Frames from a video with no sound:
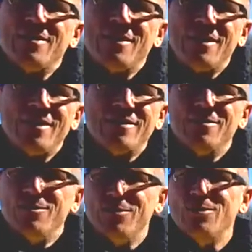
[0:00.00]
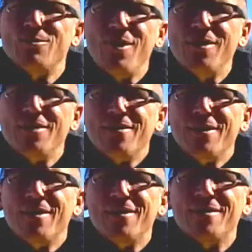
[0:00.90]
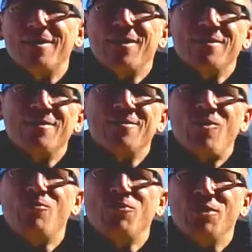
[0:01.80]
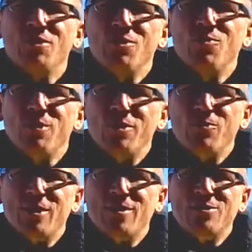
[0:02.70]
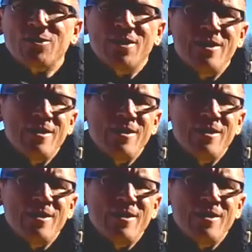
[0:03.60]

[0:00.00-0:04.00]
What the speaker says: do the drawing and tell, hopefully you're one of the winners.